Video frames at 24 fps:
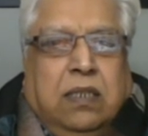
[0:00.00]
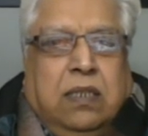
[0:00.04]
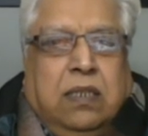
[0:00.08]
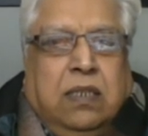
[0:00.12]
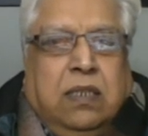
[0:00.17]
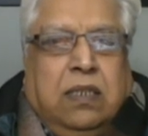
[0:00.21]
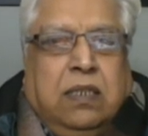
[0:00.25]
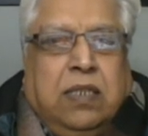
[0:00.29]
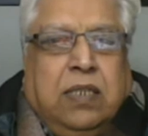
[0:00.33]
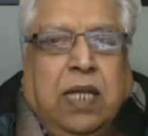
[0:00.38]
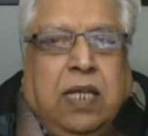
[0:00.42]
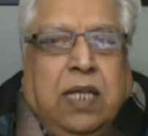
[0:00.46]

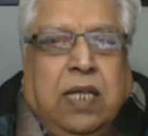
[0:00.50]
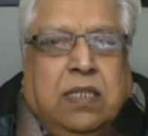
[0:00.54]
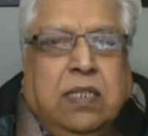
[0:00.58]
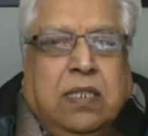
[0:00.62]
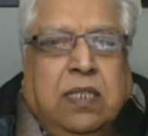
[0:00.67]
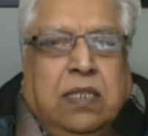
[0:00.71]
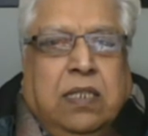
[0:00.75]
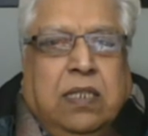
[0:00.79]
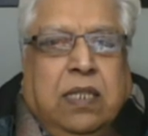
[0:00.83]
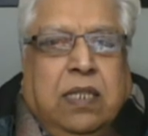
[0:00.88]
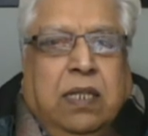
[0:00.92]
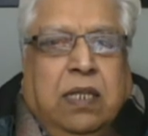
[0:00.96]

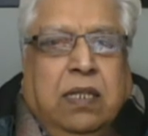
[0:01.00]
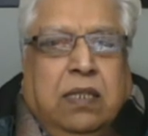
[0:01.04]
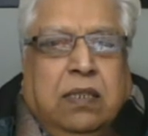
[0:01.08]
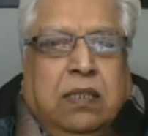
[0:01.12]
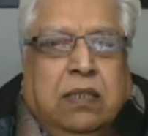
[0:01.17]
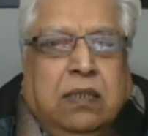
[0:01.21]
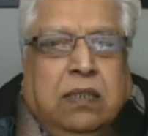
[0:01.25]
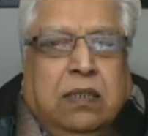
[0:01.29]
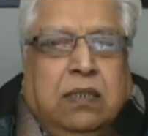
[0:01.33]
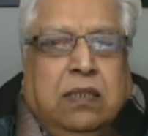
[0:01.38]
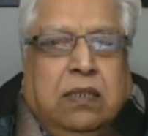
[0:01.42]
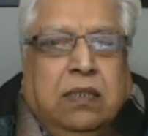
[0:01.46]
Shigella
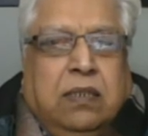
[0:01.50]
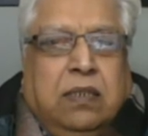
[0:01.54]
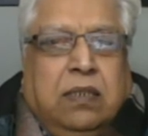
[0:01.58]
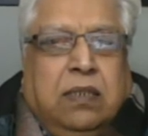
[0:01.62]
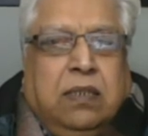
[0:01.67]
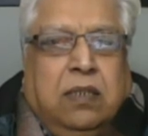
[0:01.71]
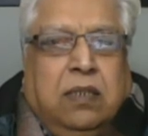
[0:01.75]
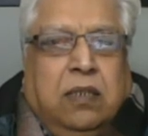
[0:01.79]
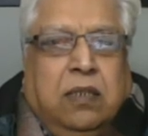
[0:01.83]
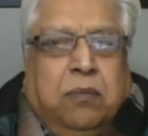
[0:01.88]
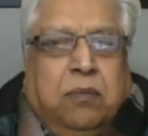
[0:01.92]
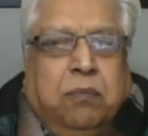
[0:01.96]

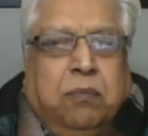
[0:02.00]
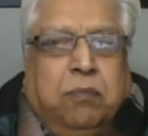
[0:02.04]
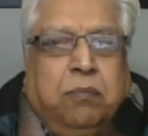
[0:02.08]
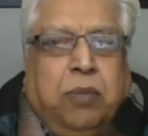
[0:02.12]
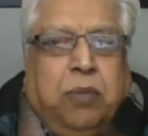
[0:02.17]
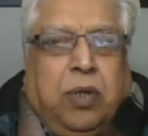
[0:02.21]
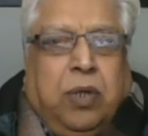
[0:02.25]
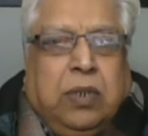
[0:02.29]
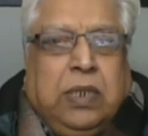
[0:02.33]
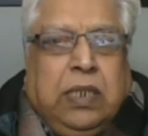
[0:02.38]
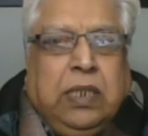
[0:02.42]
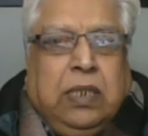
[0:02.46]

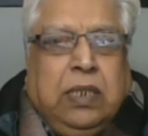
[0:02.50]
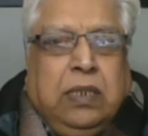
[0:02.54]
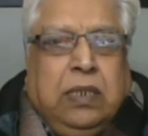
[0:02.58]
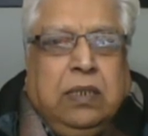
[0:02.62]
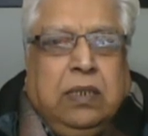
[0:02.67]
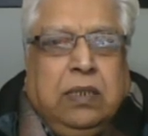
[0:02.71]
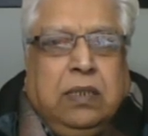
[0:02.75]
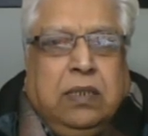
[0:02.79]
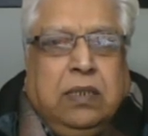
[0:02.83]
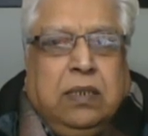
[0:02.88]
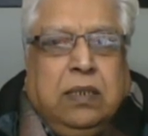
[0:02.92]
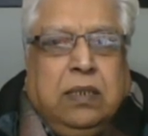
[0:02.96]
body
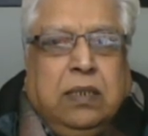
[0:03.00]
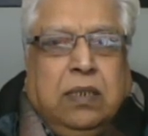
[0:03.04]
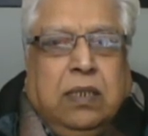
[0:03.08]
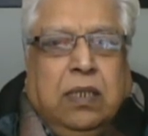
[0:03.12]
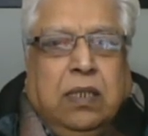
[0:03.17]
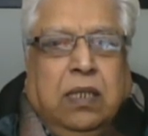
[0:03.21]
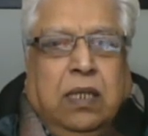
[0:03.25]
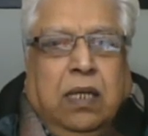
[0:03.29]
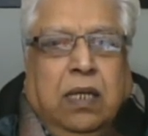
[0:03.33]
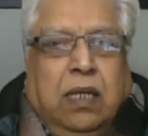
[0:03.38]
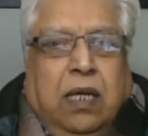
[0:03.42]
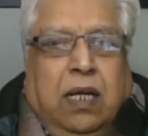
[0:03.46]

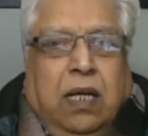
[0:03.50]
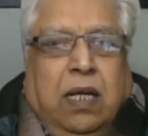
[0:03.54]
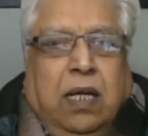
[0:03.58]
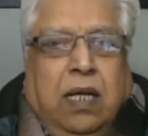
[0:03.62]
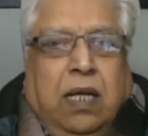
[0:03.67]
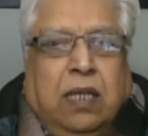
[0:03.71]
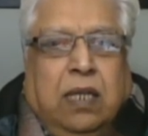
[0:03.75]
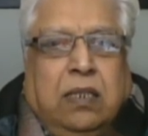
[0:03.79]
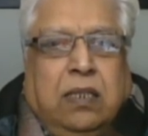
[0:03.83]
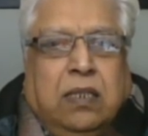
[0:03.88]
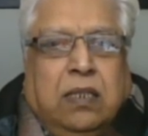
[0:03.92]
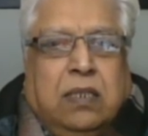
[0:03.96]

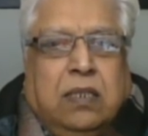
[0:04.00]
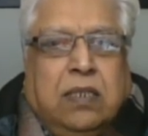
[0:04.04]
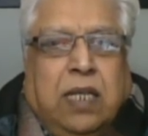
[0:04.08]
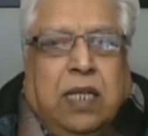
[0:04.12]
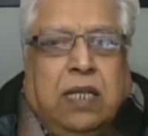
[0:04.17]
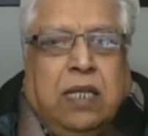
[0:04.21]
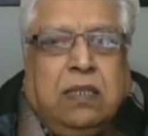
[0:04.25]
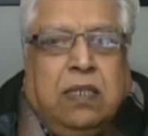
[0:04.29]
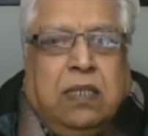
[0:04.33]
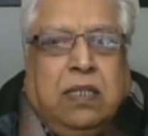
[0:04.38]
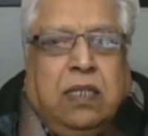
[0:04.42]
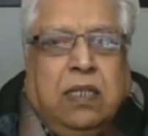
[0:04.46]
and
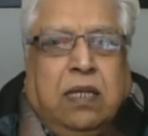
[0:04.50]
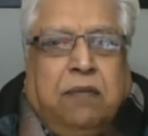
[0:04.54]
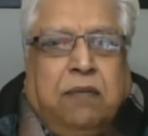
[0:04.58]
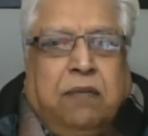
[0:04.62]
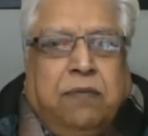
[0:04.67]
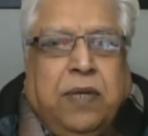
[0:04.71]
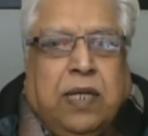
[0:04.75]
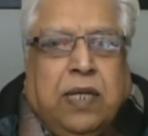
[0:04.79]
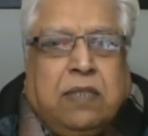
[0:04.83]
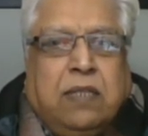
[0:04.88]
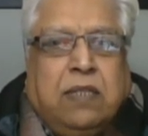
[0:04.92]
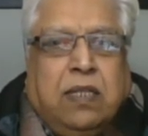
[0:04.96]
Shigella
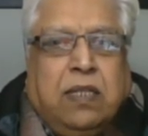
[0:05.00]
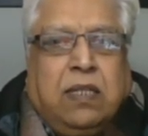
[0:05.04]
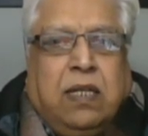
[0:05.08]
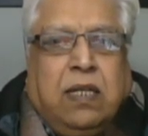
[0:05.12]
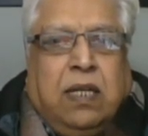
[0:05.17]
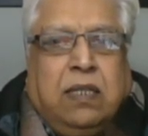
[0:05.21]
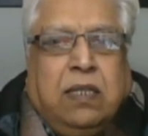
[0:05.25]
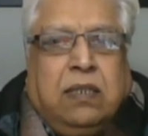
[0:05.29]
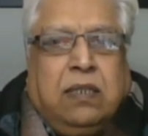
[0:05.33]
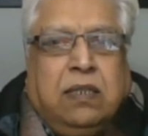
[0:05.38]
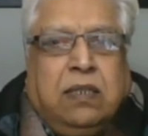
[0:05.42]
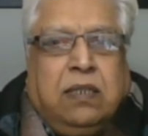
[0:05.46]

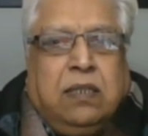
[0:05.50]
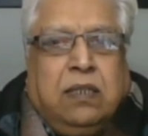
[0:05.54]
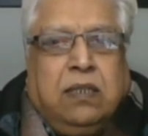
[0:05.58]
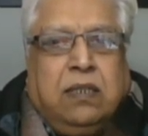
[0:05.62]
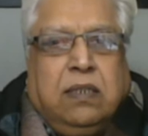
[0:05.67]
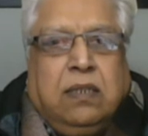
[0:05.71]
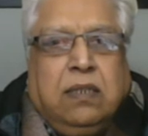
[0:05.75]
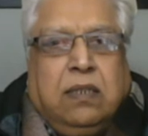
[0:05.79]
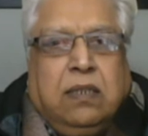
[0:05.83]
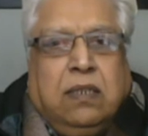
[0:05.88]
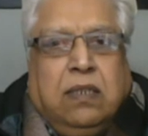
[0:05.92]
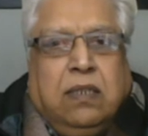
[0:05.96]
flexerni.
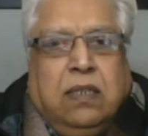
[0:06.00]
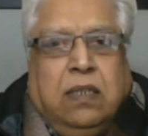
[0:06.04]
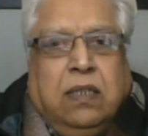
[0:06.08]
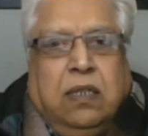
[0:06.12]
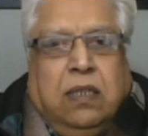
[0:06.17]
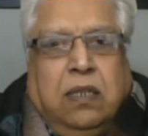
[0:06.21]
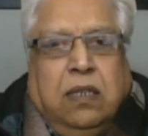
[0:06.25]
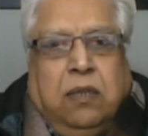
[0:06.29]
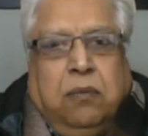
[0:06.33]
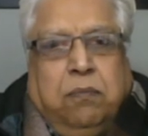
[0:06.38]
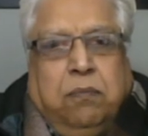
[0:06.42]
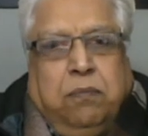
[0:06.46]

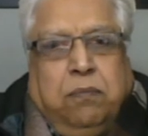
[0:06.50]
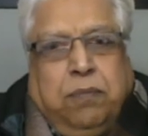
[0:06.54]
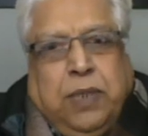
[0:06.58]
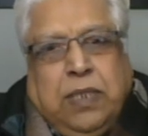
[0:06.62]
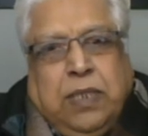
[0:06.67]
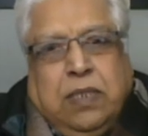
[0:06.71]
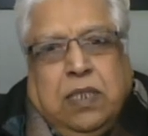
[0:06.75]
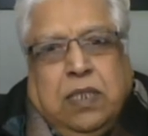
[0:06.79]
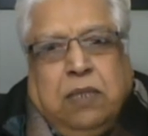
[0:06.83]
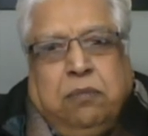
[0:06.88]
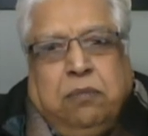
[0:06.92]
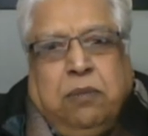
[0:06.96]

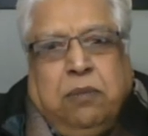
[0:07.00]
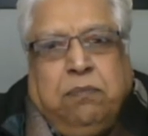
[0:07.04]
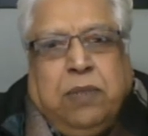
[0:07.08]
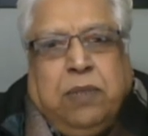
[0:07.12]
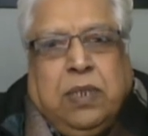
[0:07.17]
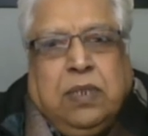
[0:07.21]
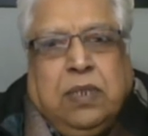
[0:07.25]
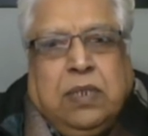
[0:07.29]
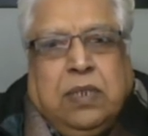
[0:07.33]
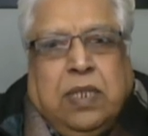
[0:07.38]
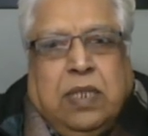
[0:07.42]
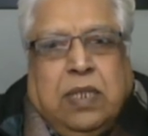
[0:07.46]
Please
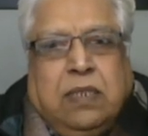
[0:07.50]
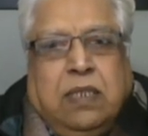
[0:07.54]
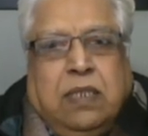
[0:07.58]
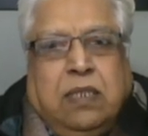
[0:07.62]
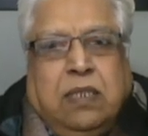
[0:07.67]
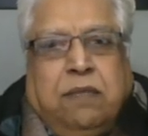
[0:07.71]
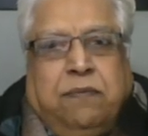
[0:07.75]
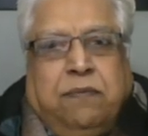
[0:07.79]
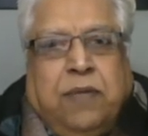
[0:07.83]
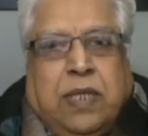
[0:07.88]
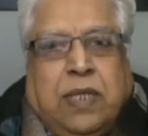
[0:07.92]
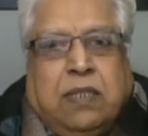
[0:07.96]
remember,
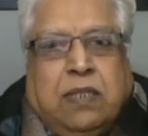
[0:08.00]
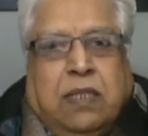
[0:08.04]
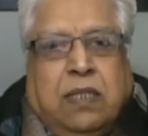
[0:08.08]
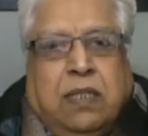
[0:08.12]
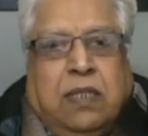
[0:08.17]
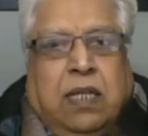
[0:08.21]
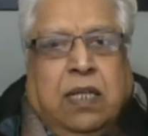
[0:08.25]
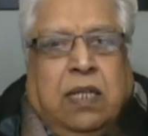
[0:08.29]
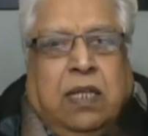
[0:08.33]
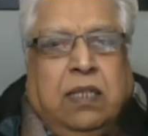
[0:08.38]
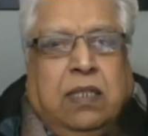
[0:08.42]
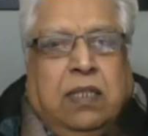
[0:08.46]
Shigella
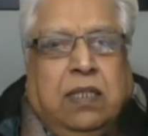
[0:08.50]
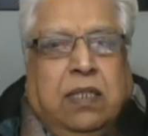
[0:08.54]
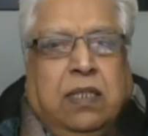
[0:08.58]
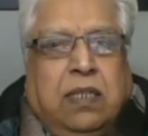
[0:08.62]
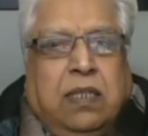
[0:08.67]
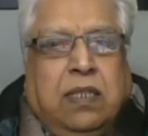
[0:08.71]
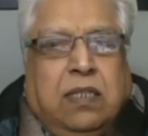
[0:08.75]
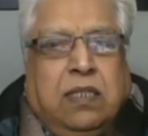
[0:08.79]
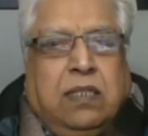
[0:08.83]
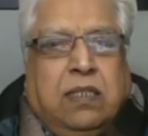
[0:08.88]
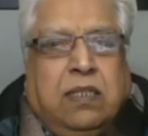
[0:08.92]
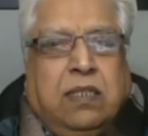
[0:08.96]
flexerni
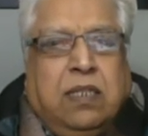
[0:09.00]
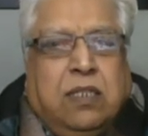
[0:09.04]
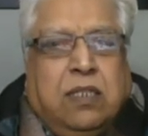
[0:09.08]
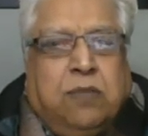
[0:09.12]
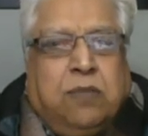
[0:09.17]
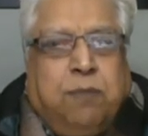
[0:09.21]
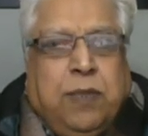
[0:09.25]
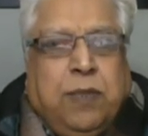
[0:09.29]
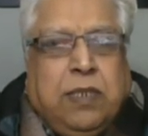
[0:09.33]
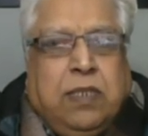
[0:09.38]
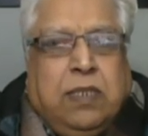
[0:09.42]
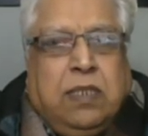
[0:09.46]
is the
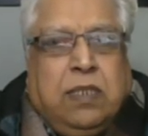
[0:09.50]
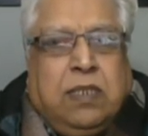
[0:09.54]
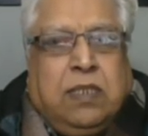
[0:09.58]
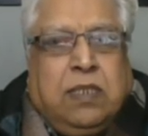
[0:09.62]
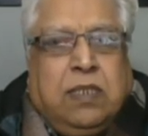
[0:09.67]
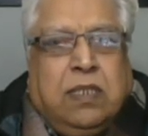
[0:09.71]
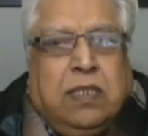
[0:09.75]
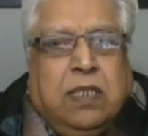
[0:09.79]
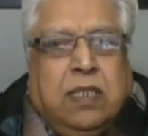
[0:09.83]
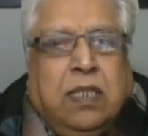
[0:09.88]
species.